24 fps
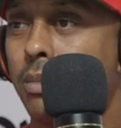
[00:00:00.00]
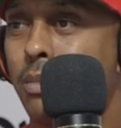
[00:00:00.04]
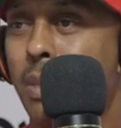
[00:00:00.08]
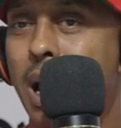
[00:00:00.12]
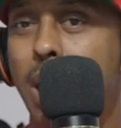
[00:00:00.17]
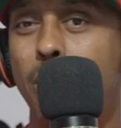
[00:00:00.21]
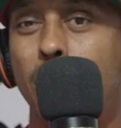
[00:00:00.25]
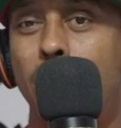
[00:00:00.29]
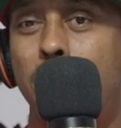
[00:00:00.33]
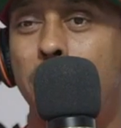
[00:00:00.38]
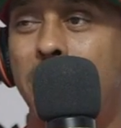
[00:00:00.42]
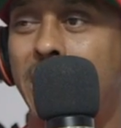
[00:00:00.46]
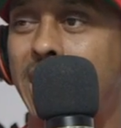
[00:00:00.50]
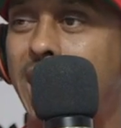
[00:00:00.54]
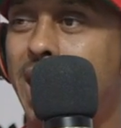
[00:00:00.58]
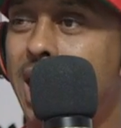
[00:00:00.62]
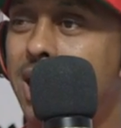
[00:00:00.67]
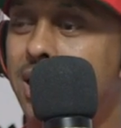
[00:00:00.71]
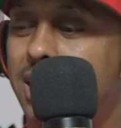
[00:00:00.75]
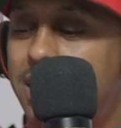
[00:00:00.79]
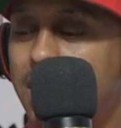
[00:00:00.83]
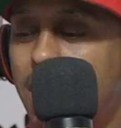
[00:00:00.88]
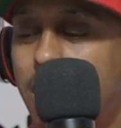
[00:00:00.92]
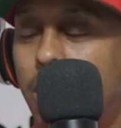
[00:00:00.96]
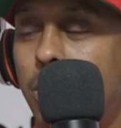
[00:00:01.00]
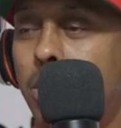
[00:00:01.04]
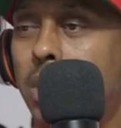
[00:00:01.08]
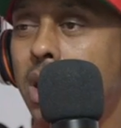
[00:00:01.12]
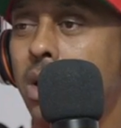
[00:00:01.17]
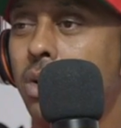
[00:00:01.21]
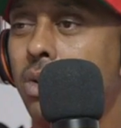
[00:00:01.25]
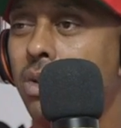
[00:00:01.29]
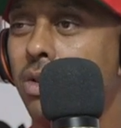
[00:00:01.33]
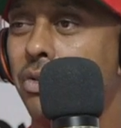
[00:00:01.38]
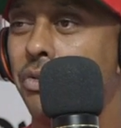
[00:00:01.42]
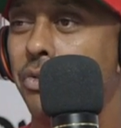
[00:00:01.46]
My woman can't tell
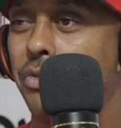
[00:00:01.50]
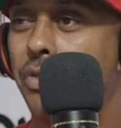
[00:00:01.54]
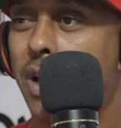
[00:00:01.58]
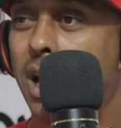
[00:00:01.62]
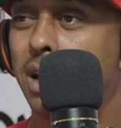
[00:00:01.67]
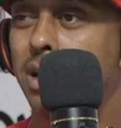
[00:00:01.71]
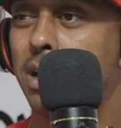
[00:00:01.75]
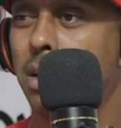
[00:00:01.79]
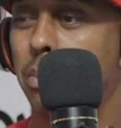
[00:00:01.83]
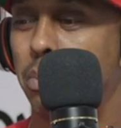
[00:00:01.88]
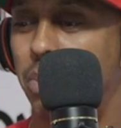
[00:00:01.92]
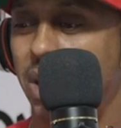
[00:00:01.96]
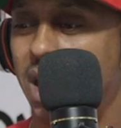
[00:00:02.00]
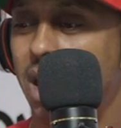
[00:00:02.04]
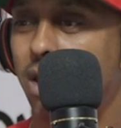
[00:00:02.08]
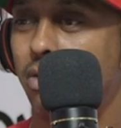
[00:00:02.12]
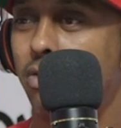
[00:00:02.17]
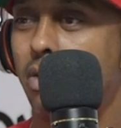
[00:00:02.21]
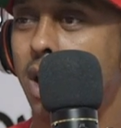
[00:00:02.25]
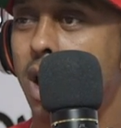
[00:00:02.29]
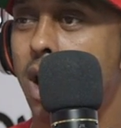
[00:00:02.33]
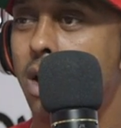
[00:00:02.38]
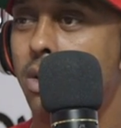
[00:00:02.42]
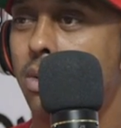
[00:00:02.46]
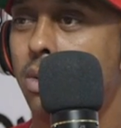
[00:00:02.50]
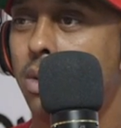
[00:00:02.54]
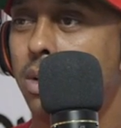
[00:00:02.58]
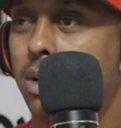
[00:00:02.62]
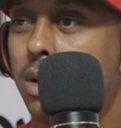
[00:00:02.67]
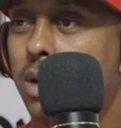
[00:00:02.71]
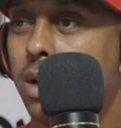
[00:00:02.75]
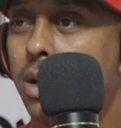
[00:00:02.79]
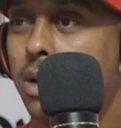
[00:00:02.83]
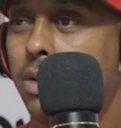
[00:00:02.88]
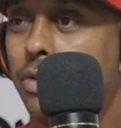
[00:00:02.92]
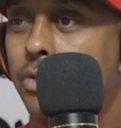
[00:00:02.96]
me who the fuck to be around.
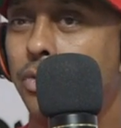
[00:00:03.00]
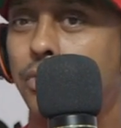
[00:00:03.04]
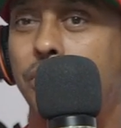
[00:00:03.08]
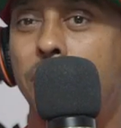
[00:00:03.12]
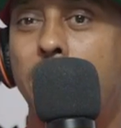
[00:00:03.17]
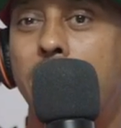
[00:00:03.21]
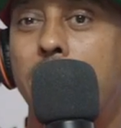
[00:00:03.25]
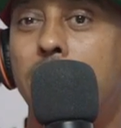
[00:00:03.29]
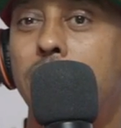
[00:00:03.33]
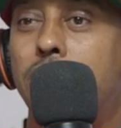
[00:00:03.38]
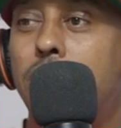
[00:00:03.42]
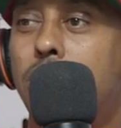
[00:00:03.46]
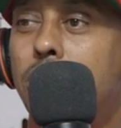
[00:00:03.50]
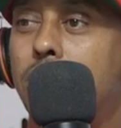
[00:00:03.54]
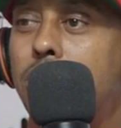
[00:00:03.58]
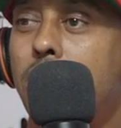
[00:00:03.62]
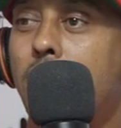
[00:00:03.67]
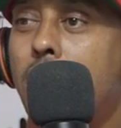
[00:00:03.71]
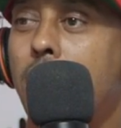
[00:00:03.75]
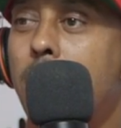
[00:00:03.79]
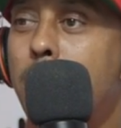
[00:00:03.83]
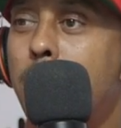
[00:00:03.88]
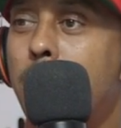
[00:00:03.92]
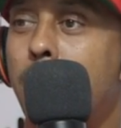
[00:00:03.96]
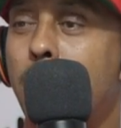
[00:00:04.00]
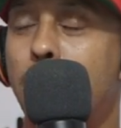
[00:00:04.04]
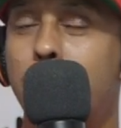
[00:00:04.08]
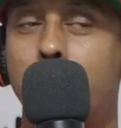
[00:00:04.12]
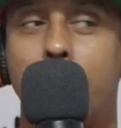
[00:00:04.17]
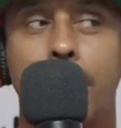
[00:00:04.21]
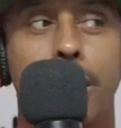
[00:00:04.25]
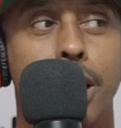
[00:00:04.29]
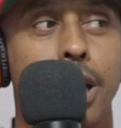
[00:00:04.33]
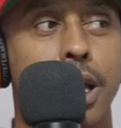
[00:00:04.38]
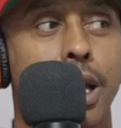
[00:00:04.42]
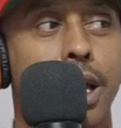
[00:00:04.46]
He's a high powered cow with a about, nut.
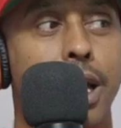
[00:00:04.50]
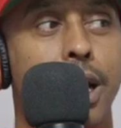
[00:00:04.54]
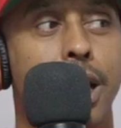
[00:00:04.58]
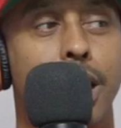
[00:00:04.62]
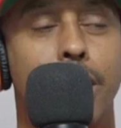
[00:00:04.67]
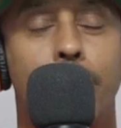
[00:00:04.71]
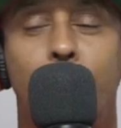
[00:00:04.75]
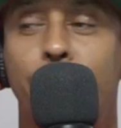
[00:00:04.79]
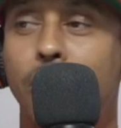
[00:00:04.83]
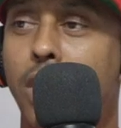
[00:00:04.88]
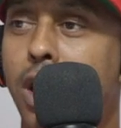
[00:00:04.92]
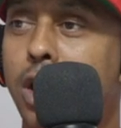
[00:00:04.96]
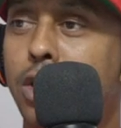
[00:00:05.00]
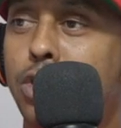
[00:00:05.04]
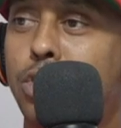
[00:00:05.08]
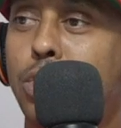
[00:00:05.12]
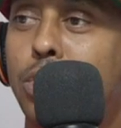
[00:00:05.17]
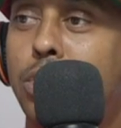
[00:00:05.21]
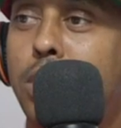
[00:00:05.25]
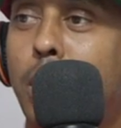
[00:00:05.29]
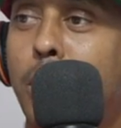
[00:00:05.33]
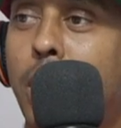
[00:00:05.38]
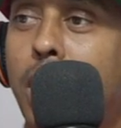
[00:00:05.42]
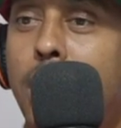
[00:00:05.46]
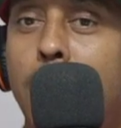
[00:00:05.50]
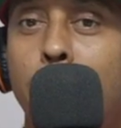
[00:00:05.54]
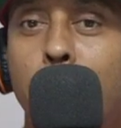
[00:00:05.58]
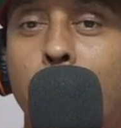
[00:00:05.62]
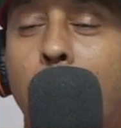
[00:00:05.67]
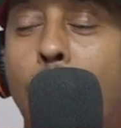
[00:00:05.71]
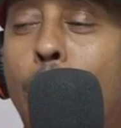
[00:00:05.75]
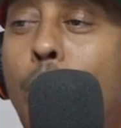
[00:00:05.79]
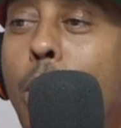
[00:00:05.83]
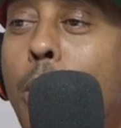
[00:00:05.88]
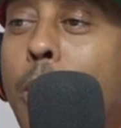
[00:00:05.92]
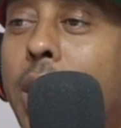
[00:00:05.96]
Man? What is he tell me? he's a nut. About?
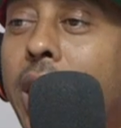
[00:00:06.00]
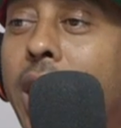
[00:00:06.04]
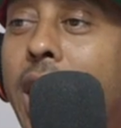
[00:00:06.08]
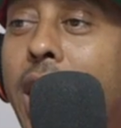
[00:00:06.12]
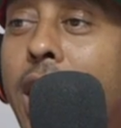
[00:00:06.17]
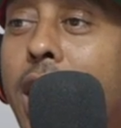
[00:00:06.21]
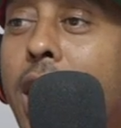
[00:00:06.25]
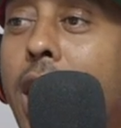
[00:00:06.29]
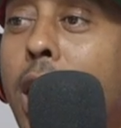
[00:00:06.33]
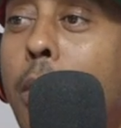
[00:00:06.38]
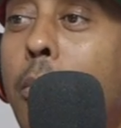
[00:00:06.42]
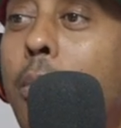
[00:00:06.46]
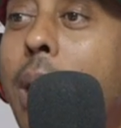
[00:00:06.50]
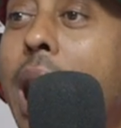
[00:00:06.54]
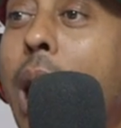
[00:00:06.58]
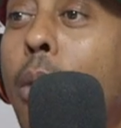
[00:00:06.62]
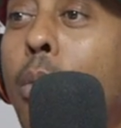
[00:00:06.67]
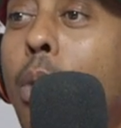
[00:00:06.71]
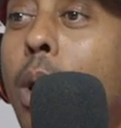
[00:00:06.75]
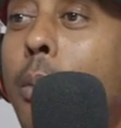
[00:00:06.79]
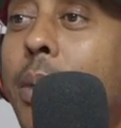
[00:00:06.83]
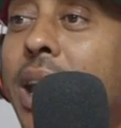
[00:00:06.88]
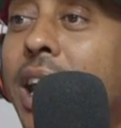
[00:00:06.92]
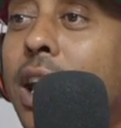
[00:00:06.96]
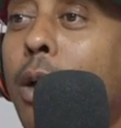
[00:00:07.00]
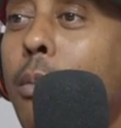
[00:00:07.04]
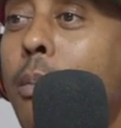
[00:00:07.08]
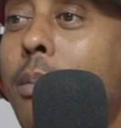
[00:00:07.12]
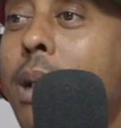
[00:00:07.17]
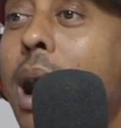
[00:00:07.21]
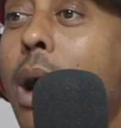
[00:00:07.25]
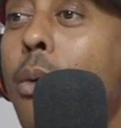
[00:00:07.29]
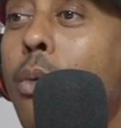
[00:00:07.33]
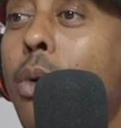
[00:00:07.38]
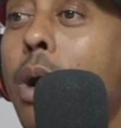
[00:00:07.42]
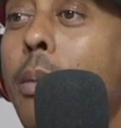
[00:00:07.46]
when it comes to Tootie, my he's woman, a
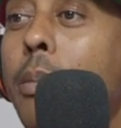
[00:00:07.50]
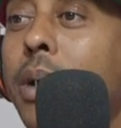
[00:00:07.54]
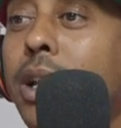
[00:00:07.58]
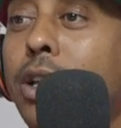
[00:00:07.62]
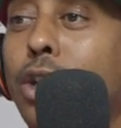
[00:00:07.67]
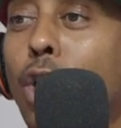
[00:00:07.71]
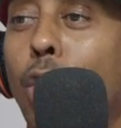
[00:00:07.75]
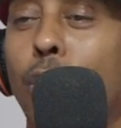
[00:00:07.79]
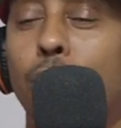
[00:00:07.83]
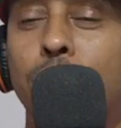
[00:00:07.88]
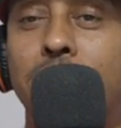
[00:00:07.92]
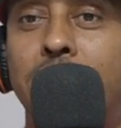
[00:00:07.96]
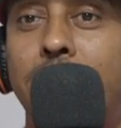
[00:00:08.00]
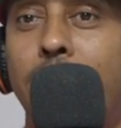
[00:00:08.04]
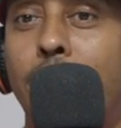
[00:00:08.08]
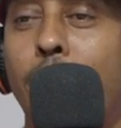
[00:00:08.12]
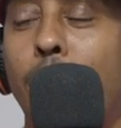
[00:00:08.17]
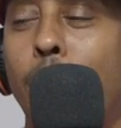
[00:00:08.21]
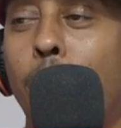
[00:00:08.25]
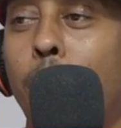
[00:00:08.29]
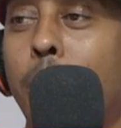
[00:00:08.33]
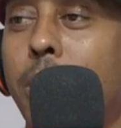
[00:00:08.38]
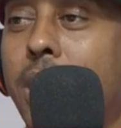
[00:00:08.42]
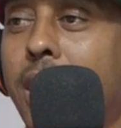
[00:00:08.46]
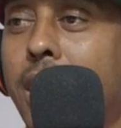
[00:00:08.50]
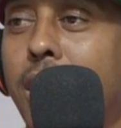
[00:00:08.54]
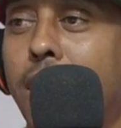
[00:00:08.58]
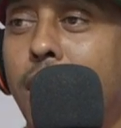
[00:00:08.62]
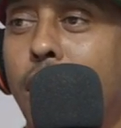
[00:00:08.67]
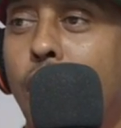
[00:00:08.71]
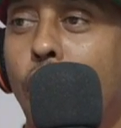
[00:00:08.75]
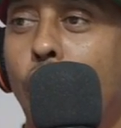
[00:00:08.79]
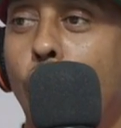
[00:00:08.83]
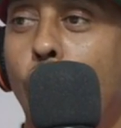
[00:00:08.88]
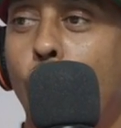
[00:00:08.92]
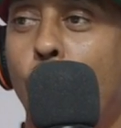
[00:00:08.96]
high powered cow. Don't tell I done seen
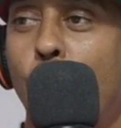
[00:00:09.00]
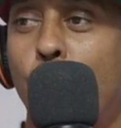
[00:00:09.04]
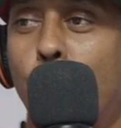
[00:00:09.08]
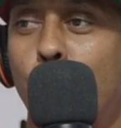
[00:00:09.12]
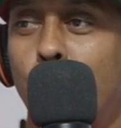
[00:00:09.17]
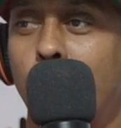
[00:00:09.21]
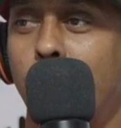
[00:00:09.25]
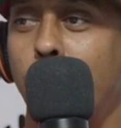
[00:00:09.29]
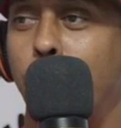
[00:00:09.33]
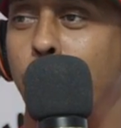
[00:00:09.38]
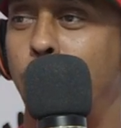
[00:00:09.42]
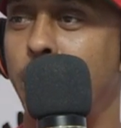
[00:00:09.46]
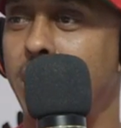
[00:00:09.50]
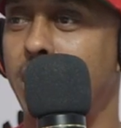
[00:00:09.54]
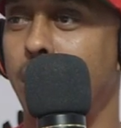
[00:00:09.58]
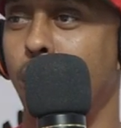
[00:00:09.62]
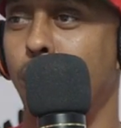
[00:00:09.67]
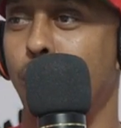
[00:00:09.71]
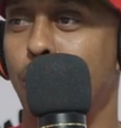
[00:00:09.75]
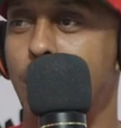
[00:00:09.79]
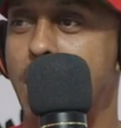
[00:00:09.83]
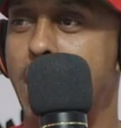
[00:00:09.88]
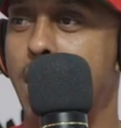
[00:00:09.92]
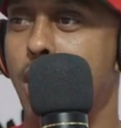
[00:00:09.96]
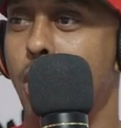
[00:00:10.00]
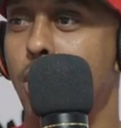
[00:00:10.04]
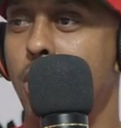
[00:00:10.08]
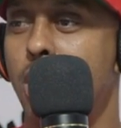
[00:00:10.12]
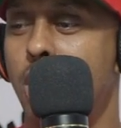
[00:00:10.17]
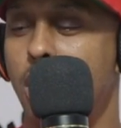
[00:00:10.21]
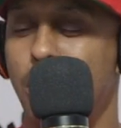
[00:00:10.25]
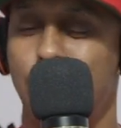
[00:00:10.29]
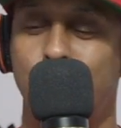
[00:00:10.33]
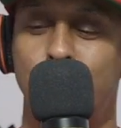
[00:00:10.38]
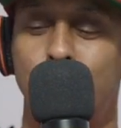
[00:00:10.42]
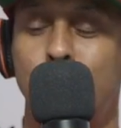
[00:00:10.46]
Tootie check who before. to be around.
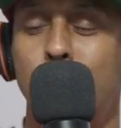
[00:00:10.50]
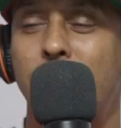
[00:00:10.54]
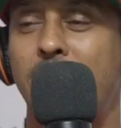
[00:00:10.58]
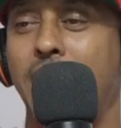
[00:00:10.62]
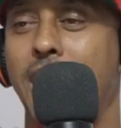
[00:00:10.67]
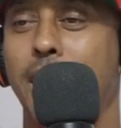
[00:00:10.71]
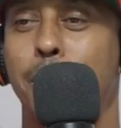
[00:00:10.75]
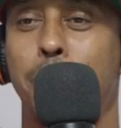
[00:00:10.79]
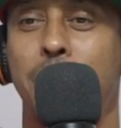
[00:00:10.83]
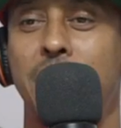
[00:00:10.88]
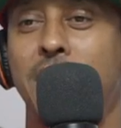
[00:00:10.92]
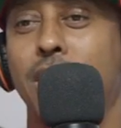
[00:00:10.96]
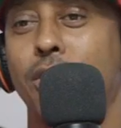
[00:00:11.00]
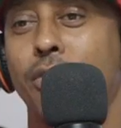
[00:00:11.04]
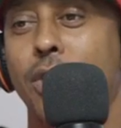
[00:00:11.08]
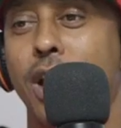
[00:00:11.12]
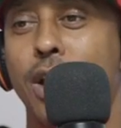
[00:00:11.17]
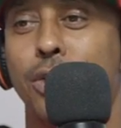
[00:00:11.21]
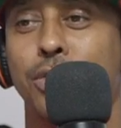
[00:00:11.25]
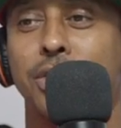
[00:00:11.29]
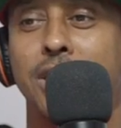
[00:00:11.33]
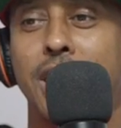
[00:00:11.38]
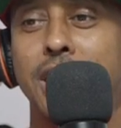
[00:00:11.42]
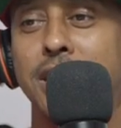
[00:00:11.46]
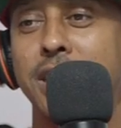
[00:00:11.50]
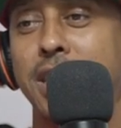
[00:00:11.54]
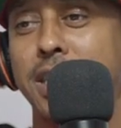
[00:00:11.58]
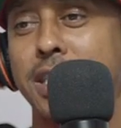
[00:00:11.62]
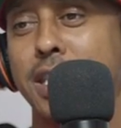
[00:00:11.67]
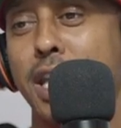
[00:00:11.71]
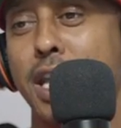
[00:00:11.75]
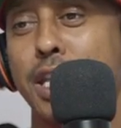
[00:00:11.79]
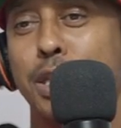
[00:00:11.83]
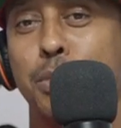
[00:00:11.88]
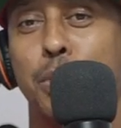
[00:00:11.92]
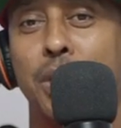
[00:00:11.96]
Or you, you can't be listen, around such and
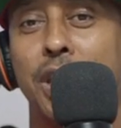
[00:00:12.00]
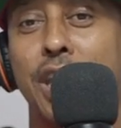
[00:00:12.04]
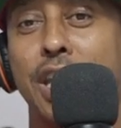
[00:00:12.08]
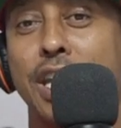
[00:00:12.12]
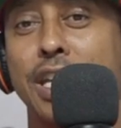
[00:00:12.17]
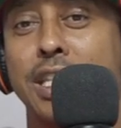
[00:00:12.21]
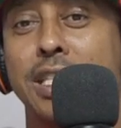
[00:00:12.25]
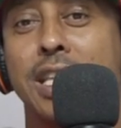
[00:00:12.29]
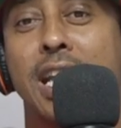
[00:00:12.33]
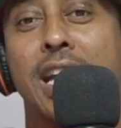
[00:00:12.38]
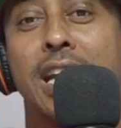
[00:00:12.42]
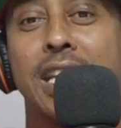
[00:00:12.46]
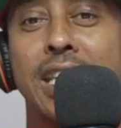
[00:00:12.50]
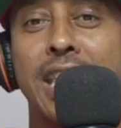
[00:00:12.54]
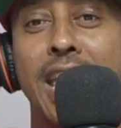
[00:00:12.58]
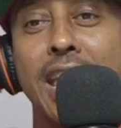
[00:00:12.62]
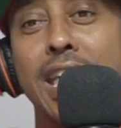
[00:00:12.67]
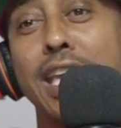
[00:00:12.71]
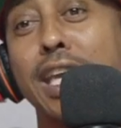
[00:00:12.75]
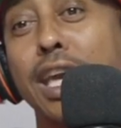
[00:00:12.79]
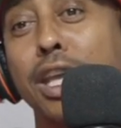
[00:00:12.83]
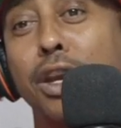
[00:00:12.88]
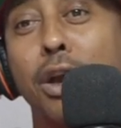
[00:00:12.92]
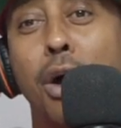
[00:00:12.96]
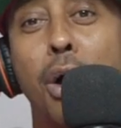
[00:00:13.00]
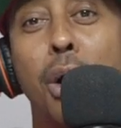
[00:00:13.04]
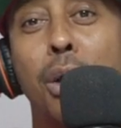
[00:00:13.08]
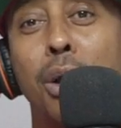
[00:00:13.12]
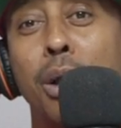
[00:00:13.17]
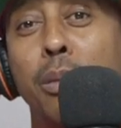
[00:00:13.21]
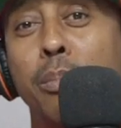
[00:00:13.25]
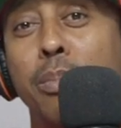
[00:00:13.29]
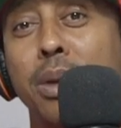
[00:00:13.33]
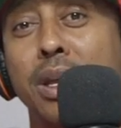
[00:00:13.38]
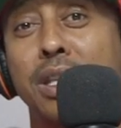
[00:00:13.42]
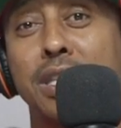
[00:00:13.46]
such listen, because they get all
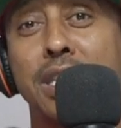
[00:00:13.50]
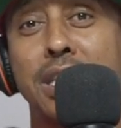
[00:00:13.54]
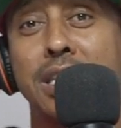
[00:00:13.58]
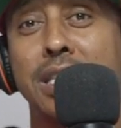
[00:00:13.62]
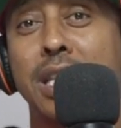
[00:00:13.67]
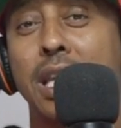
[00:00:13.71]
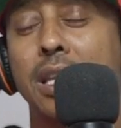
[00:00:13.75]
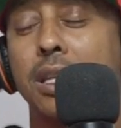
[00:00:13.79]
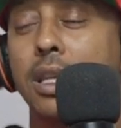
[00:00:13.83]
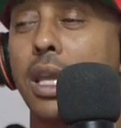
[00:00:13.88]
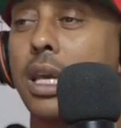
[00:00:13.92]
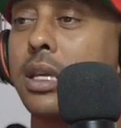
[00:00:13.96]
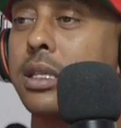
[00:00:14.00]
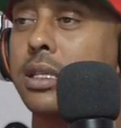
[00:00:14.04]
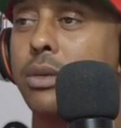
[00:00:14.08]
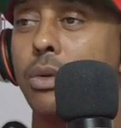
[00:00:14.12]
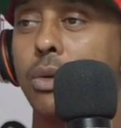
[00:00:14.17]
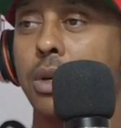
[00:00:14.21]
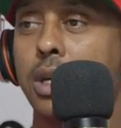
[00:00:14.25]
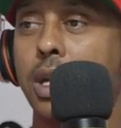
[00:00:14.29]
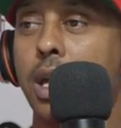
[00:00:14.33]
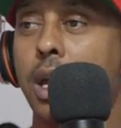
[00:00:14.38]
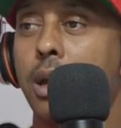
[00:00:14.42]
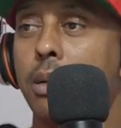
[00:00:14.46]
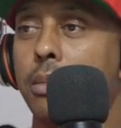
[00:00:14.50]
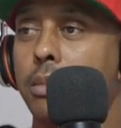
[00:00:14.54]
the bitches, and that's on